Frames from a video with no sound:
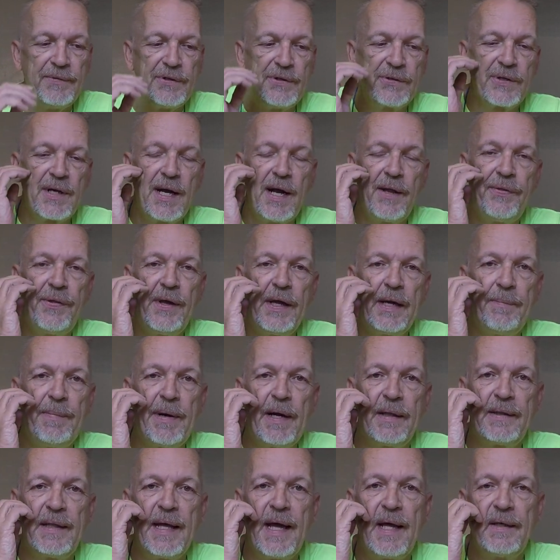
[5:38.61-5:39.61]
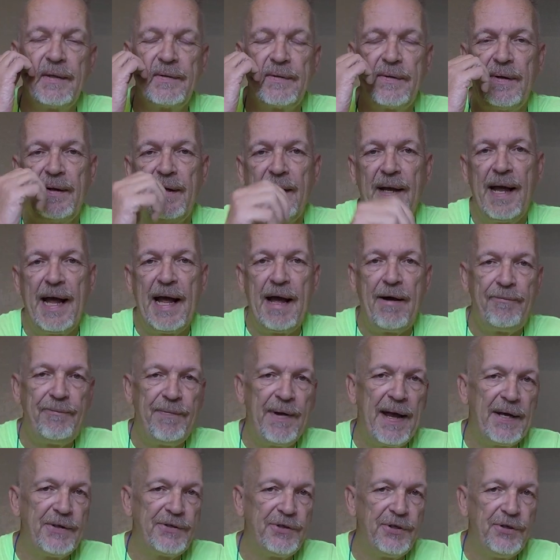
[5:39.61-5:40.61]
Just kind of think about that as to how
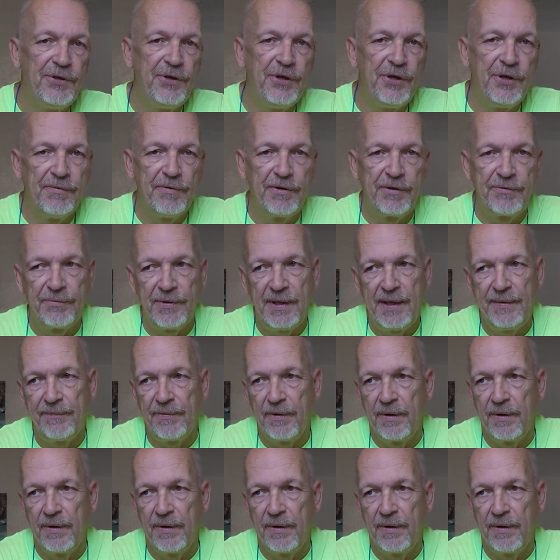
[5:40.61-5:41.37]
fast you do your retrieve,